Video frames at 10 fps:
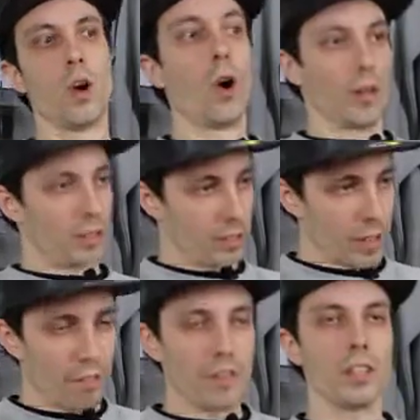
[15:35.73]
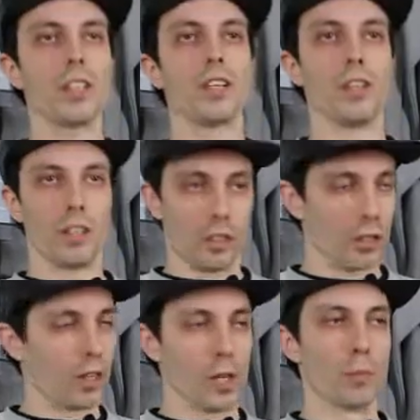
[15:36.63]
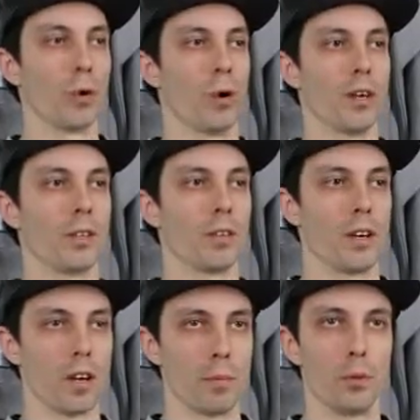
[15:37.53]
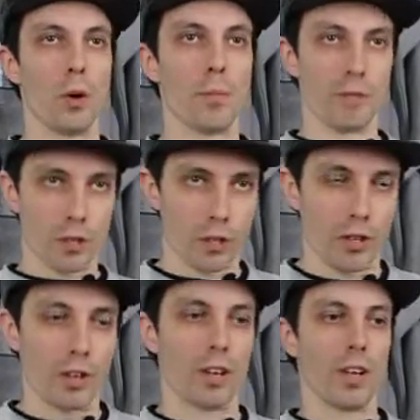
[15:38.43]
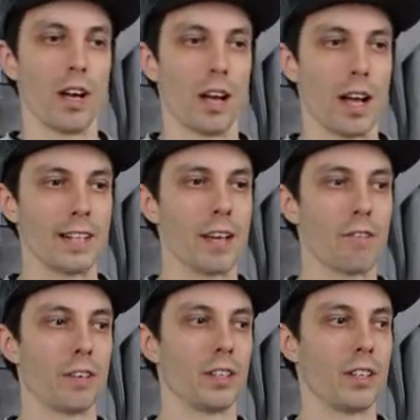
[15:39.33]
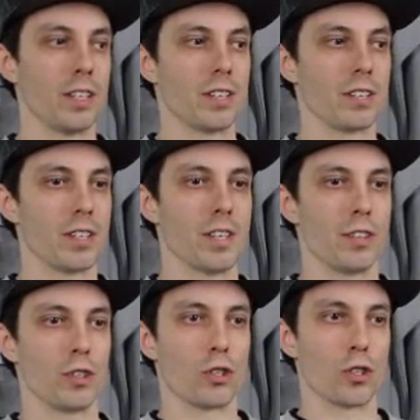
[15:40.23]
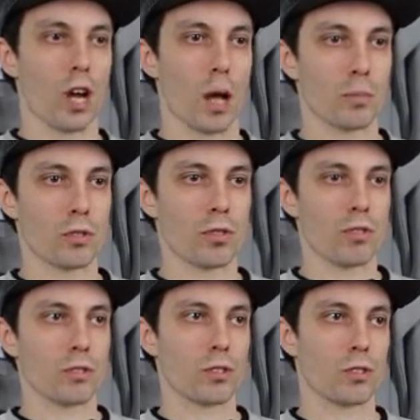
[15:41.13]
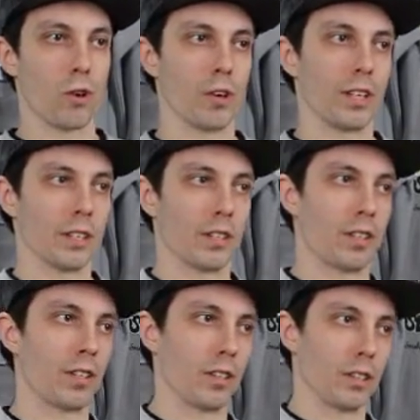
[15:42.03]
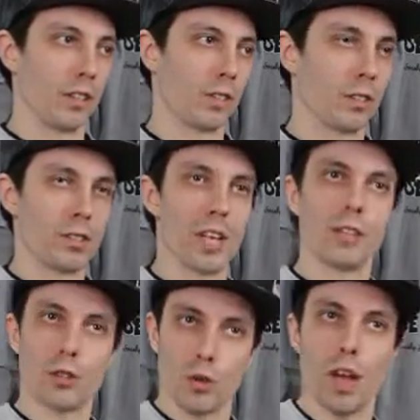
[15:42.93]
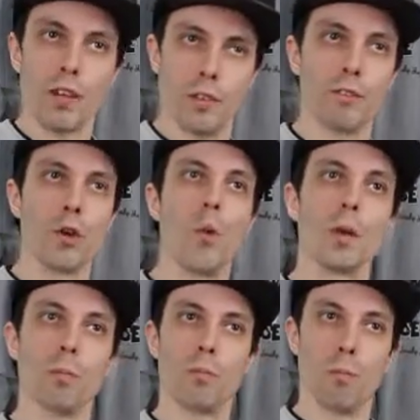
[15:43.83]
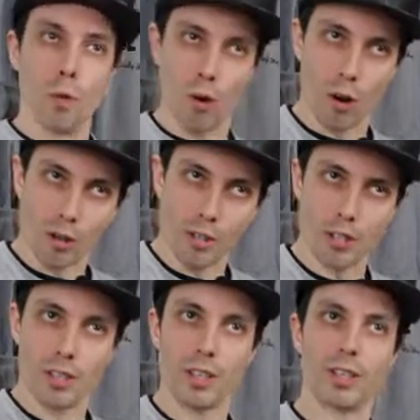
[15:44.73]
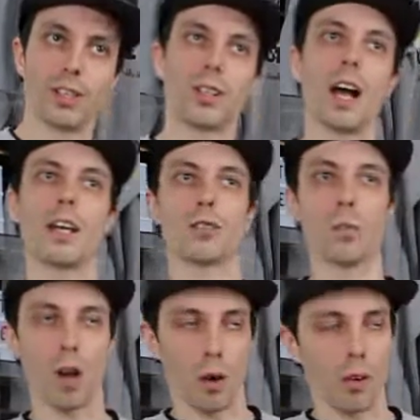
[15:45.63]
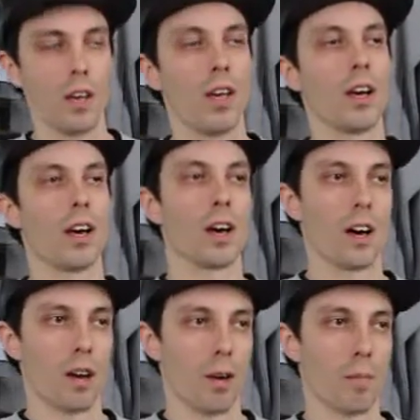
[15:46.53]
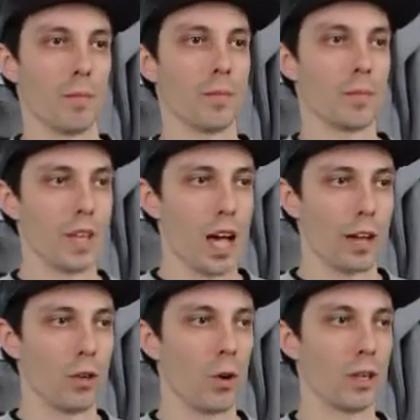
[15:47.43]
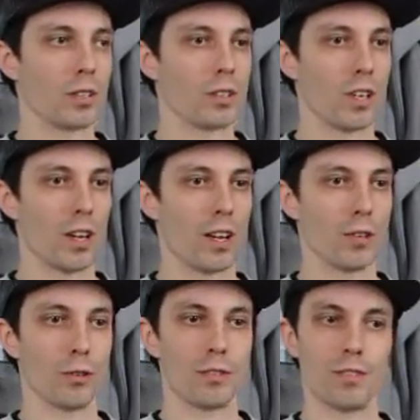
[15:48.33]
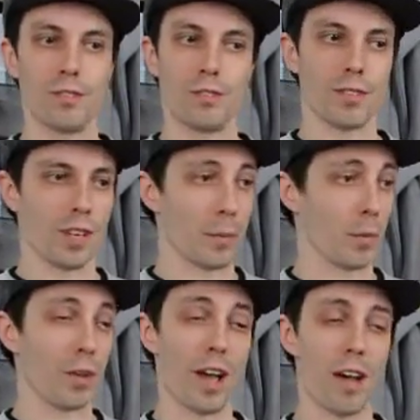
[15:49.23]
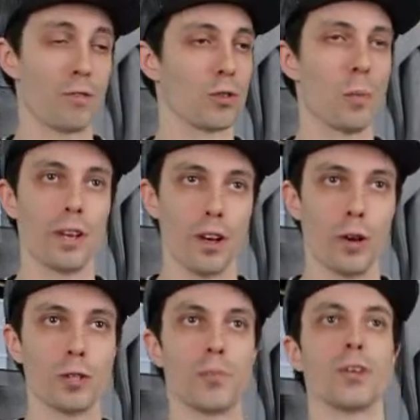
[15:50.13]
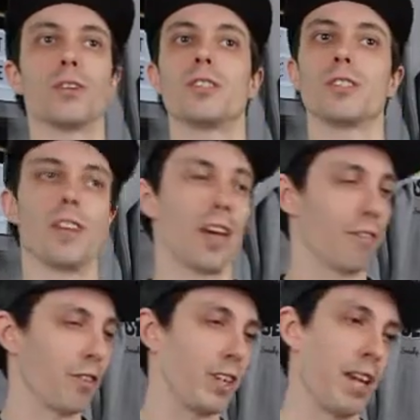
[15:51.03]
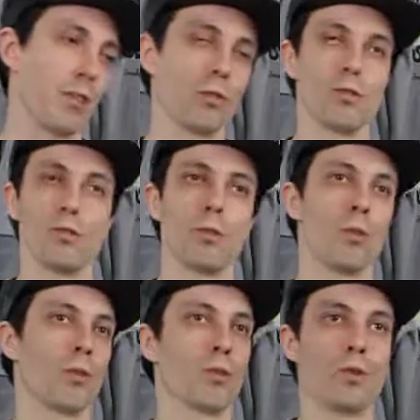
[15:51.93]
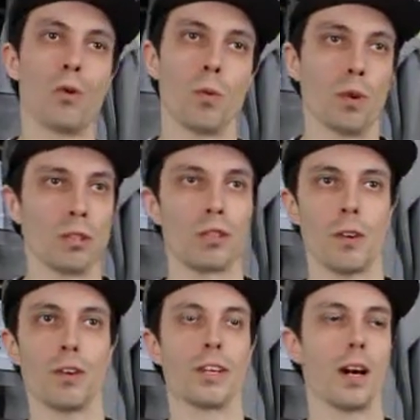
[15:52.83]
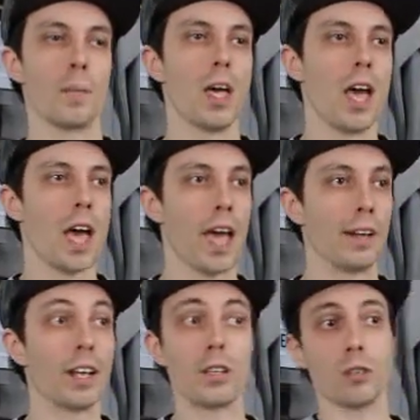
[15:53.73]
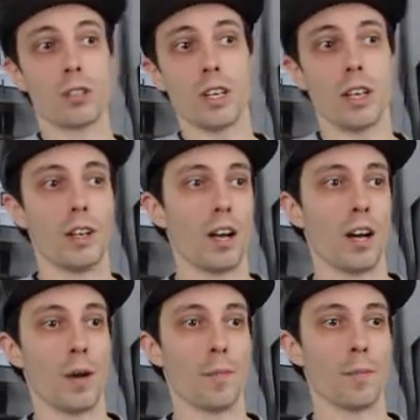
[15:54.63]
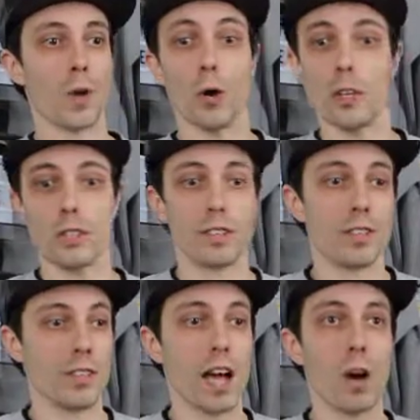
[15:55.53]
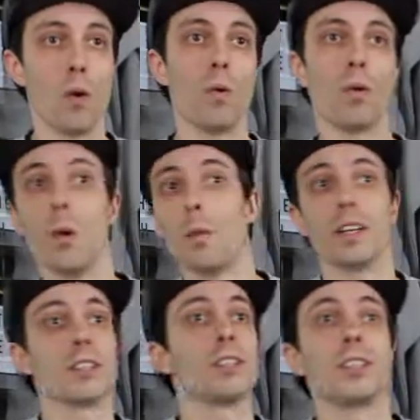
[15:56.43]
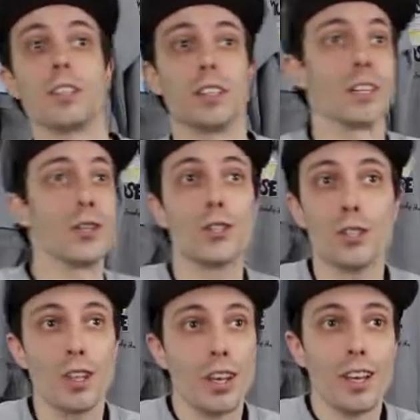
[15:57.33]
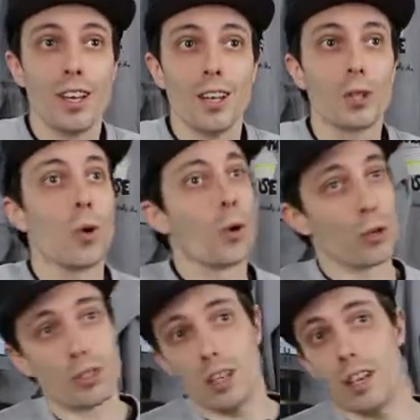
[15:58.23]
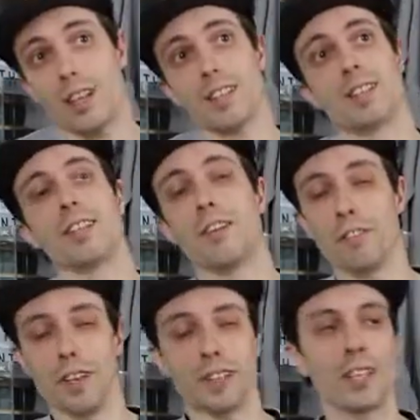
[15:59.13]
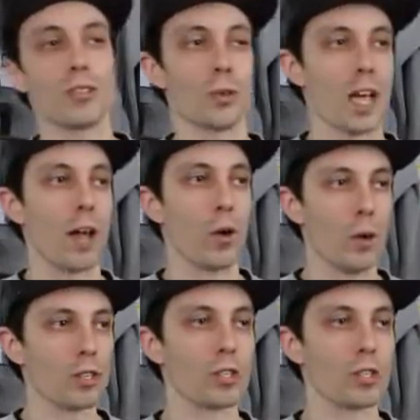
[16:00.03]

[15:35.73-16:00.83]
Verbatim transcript: Oh, it's definitely gonna gonna keep growing, uh, blow up for sure. Uh, I definitely see the shops starting to take the trend of going more artistic glass yeah. route. Um, yeah, no, it's uh, you're. I mean, we have so many artists, but you're just every day there's newer newer ones starting up. And like you're seeing um, artists now opening seats to teach yeah. courses, stuff like this. So yeah, no, it's